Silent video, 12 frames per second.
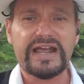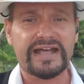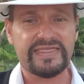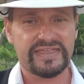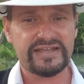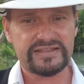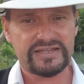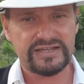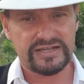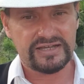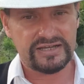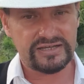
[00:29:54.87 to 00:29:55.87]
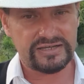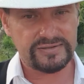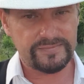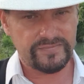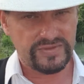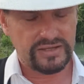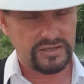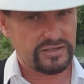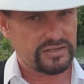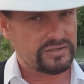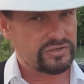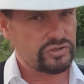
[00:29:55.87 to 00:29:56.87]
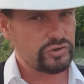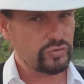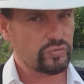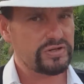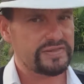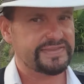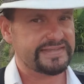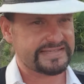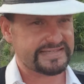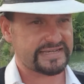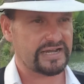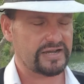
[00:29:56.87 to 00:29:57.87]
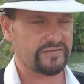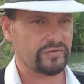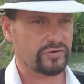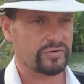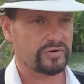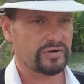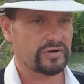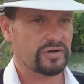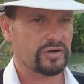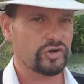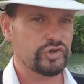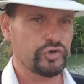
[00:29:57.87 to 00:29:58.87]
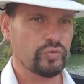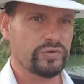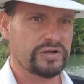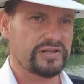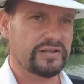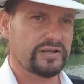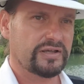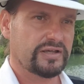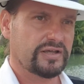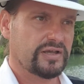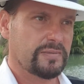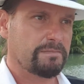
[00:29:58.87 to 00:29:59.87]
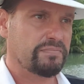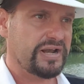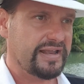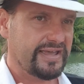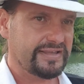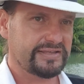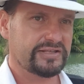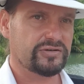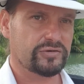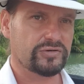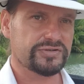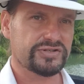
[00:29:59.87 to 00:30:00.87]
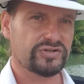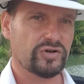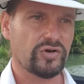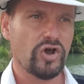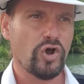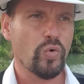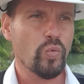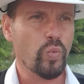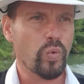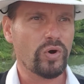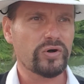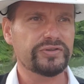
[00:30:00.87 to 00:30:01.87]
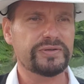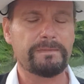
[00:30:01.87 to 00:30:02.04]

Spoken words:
And then you will discover, or you will plan it also, what